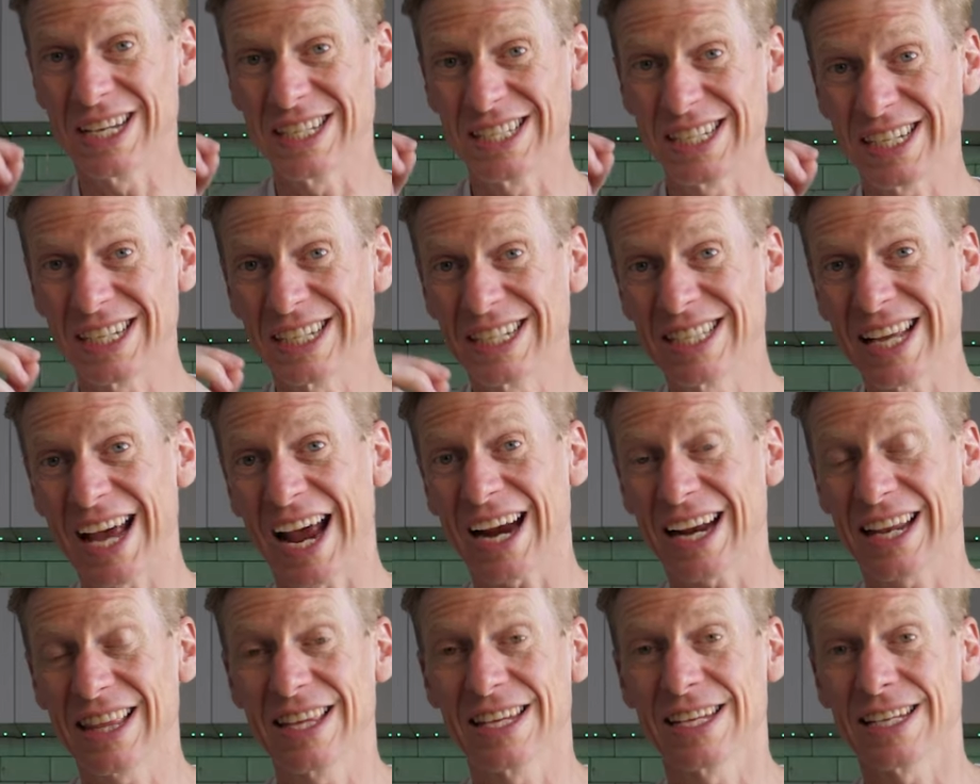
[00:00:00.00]
is
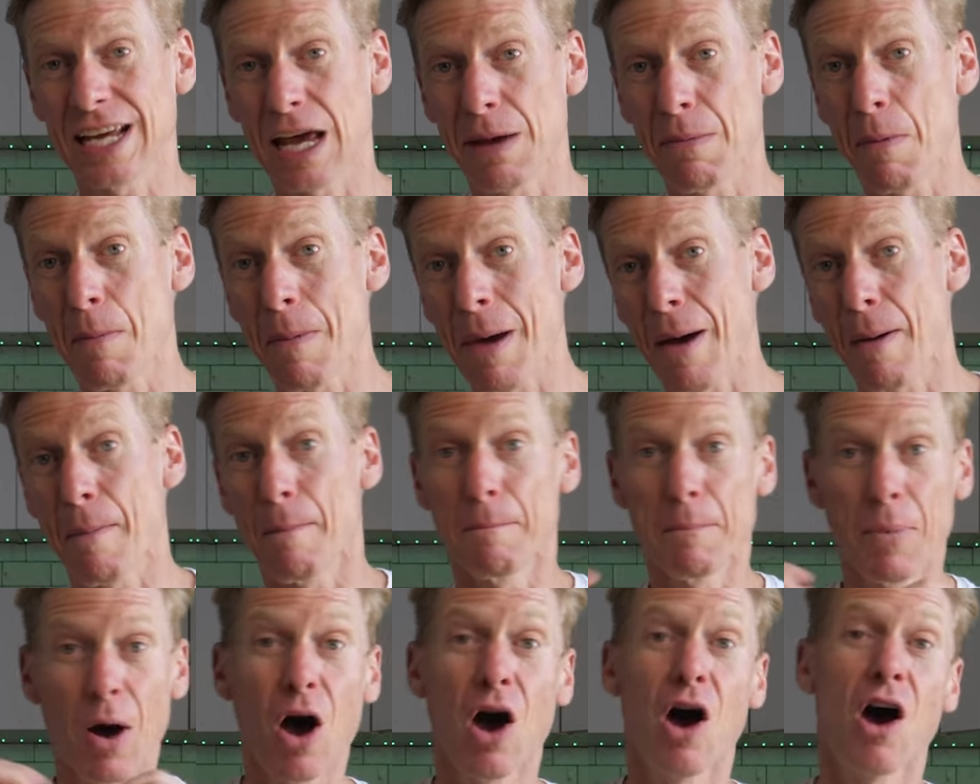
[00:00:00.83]
exactly the same
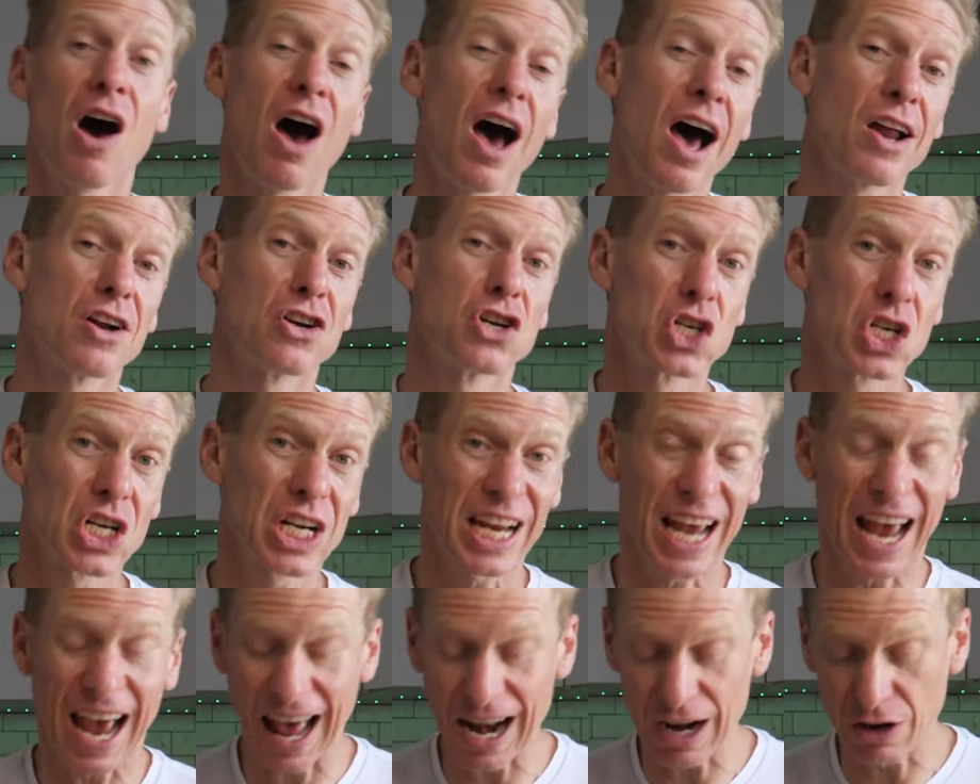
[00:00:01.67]
amount per
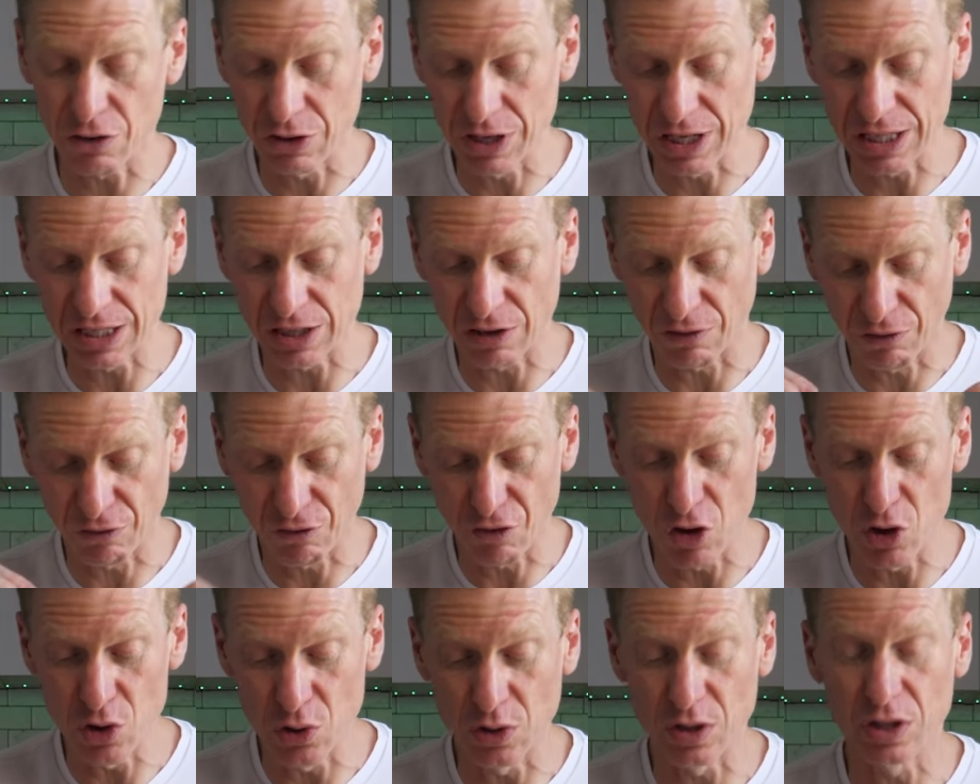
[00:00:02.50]
100 calories of
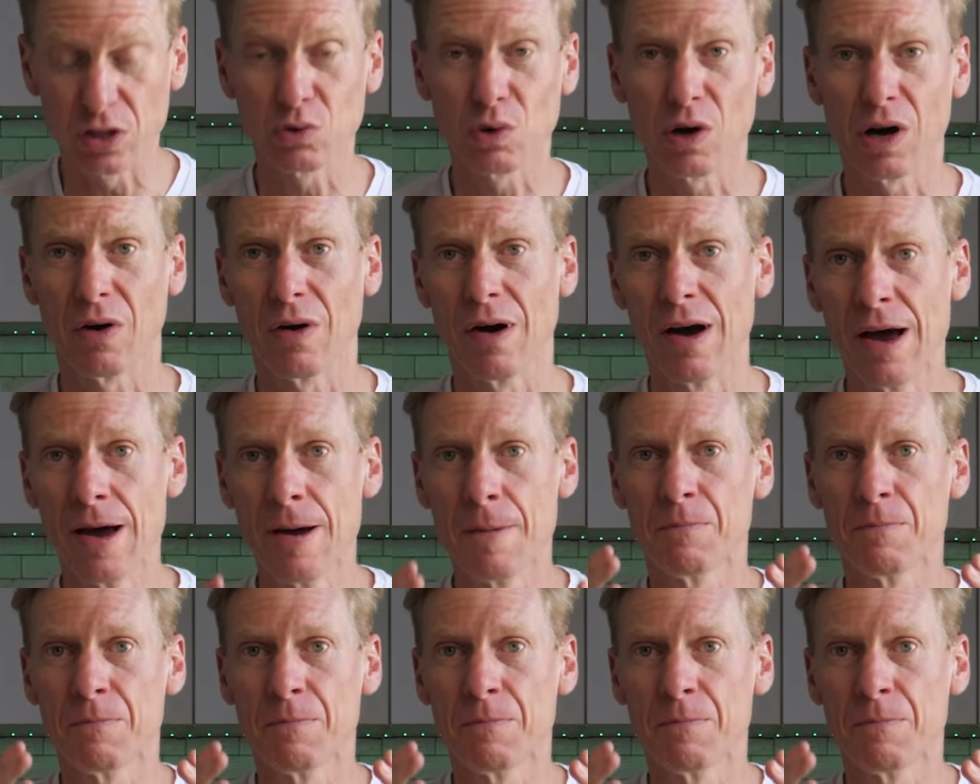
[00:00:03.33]
food as well.